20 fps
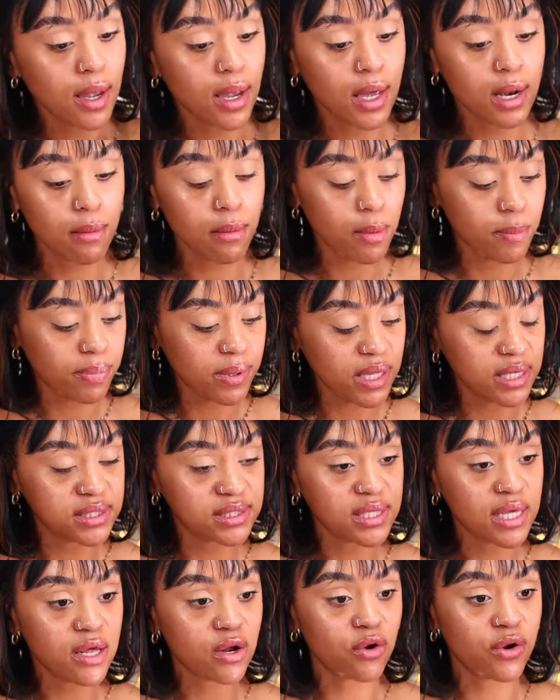And I'm gonna place
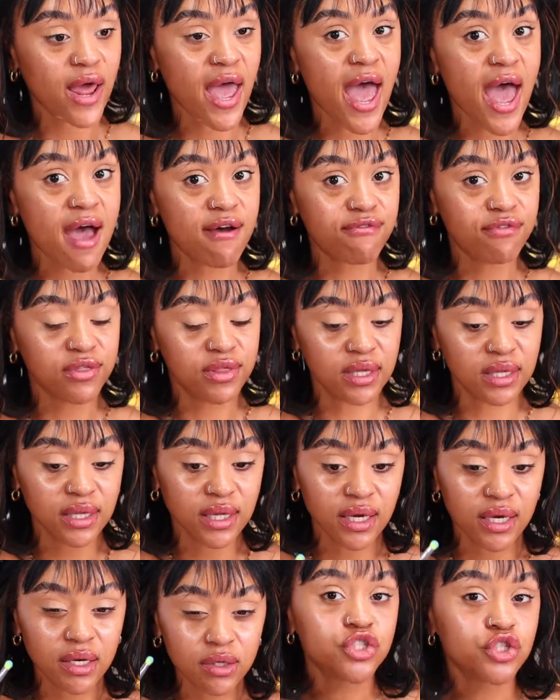that on half of the
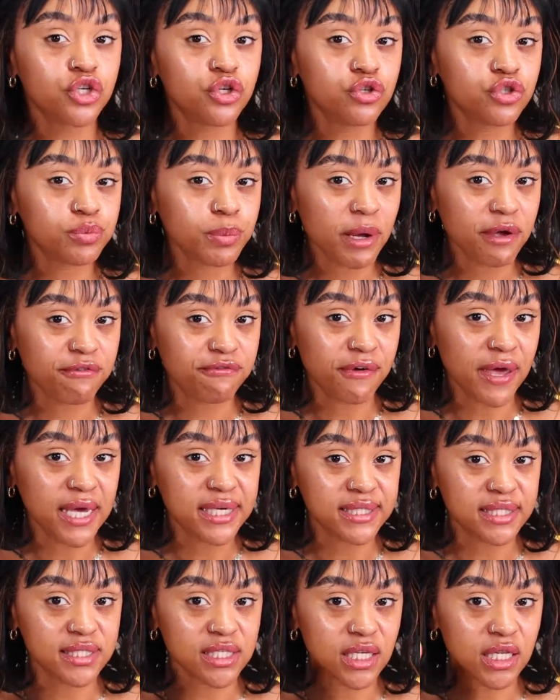lid. Excuse my
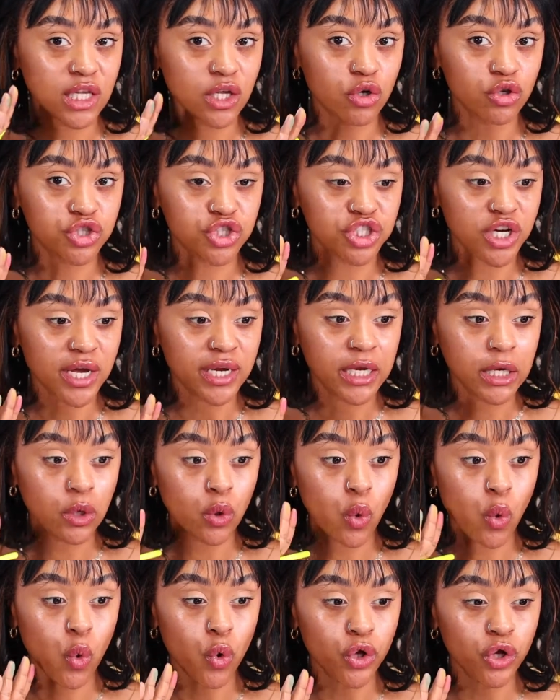face, it's a little shiny
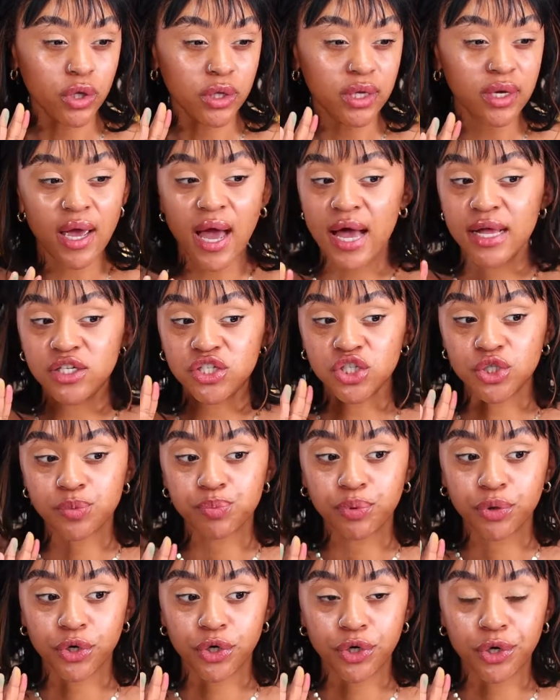and oily. I just
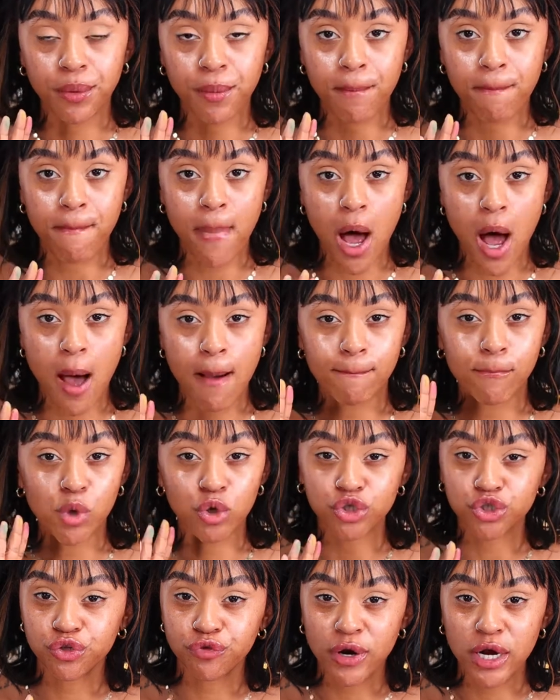put
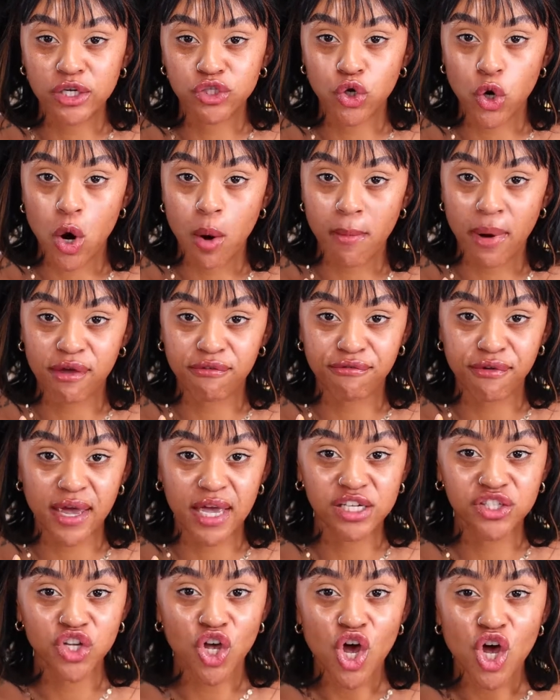moisturizer on my
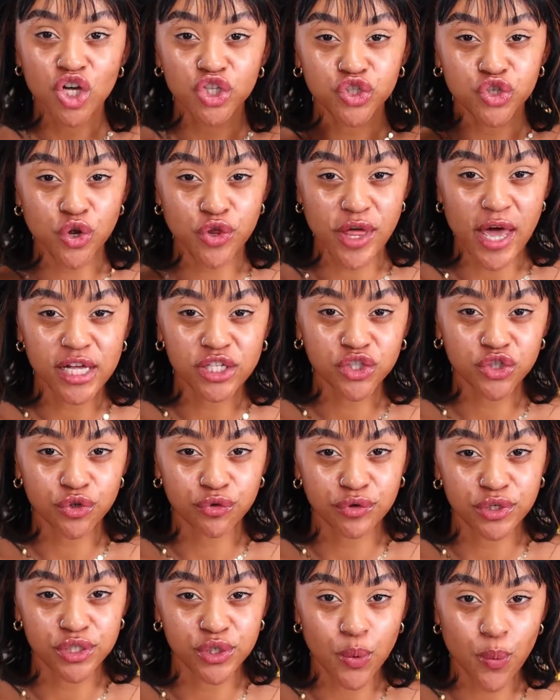face, so that's the
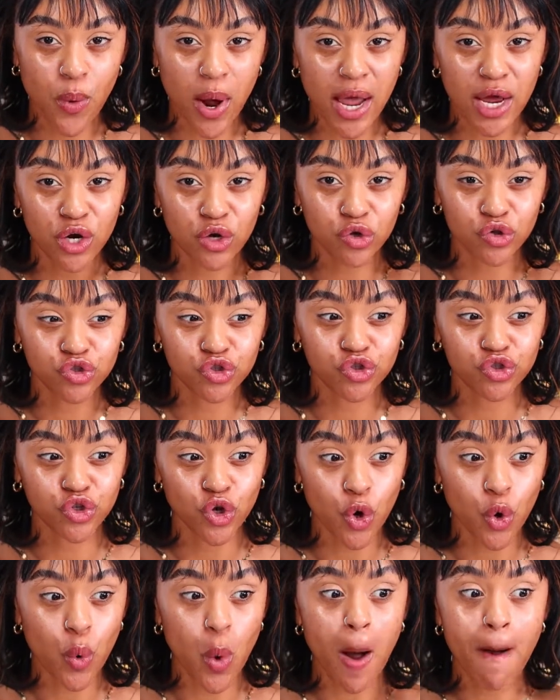reason why it looks
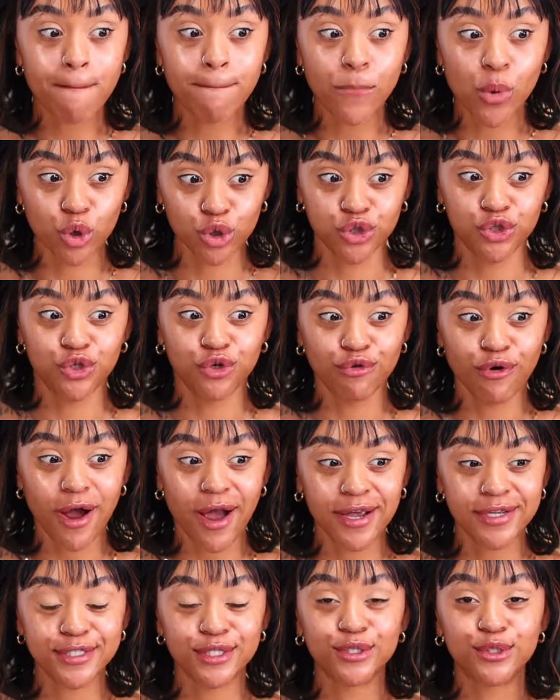so
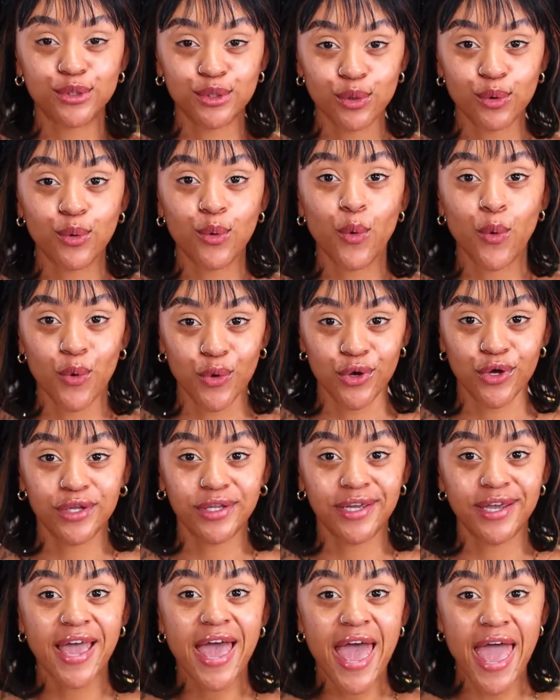moisturized and so
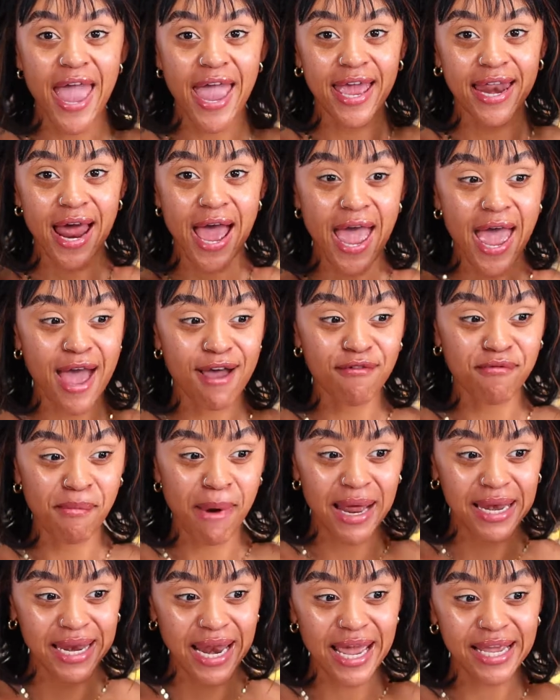oily. And I have
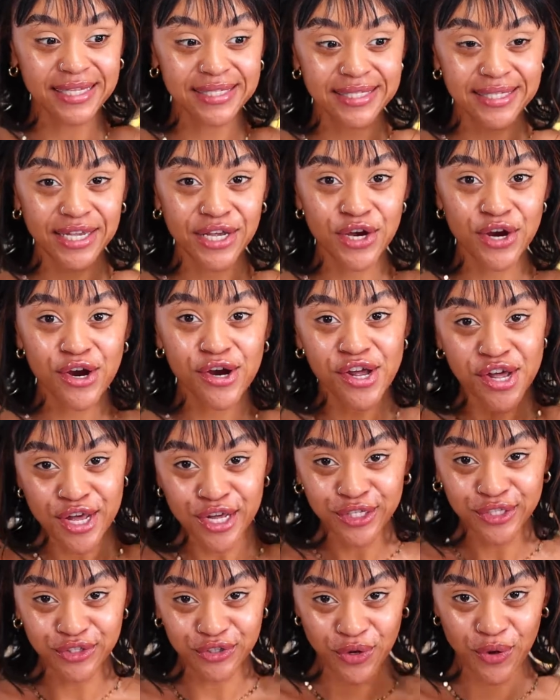my lights here,
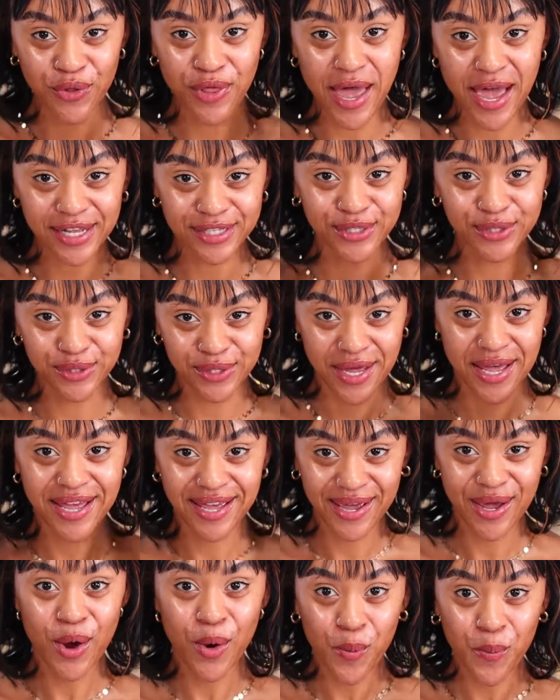so that's
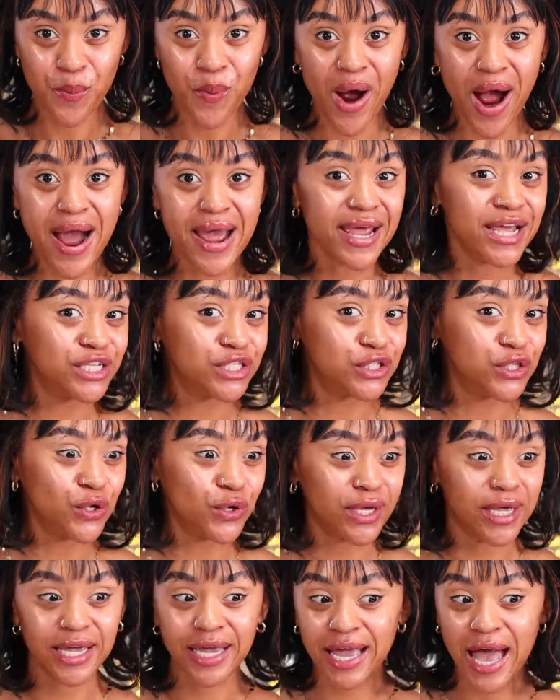why it's
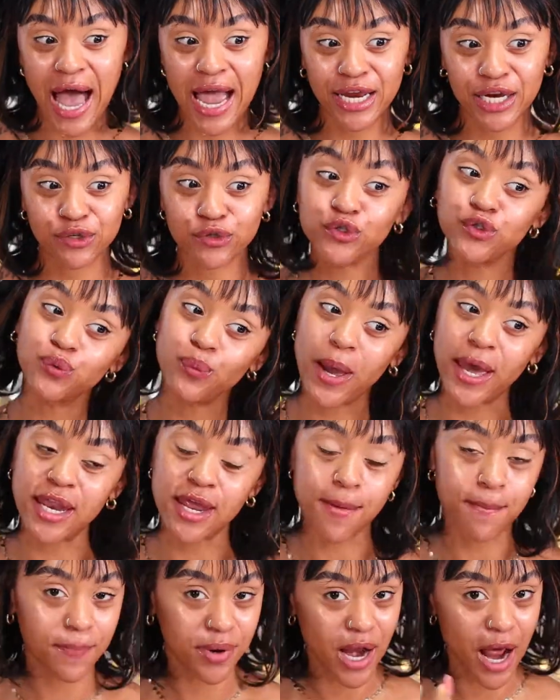looking kind of
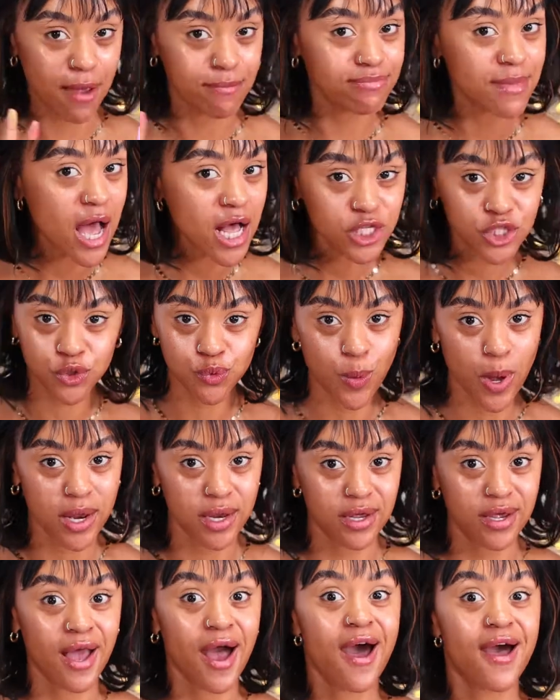sweaty. But I'm not
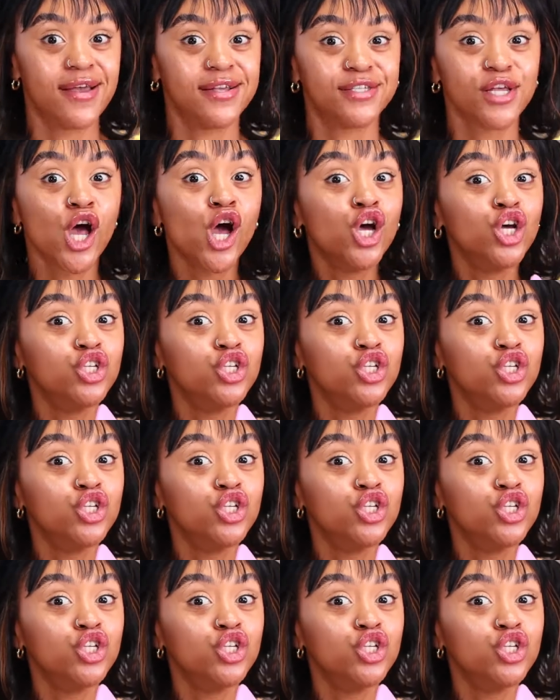sweaty, guys.